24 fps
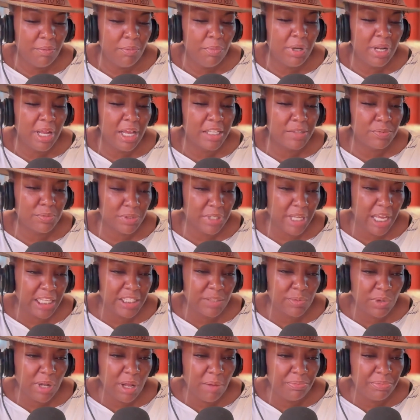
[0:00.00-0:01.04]
But that's
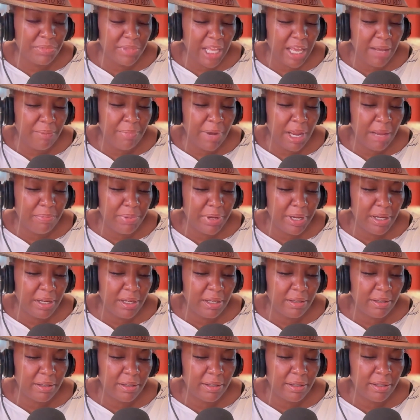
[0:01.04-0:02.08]
what that might be.
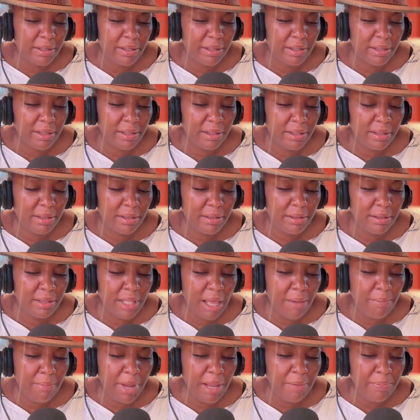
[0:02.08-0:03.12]
Yeah,
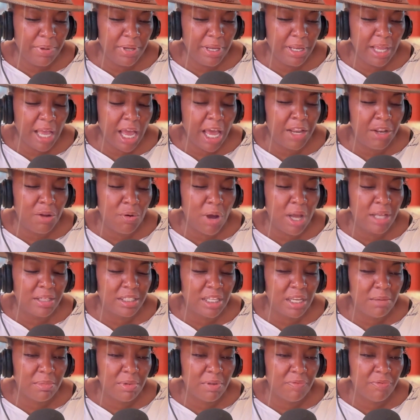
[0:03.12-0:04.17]
that might be. I know I
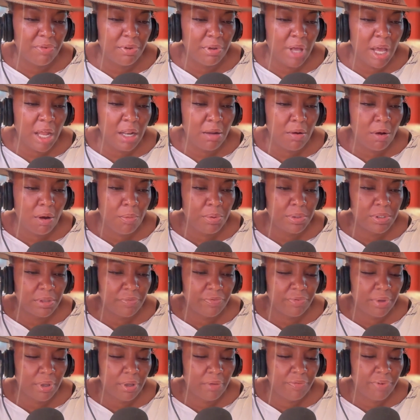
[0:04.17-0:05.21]
seen him I know I was a
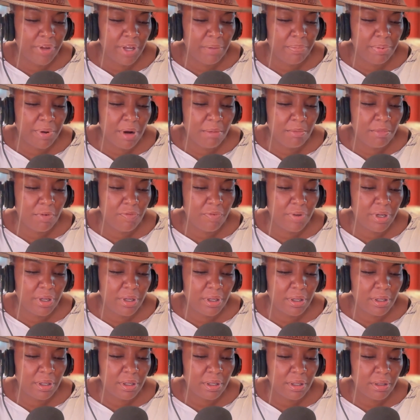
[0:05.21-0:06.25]
vampire
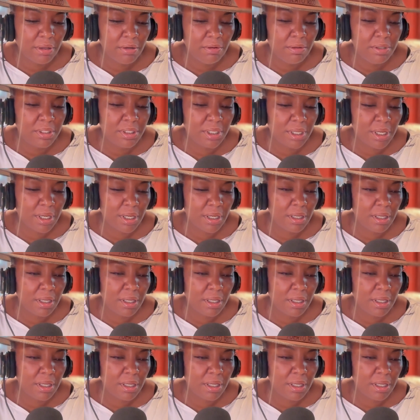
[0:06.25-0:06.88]
movie. Who's that?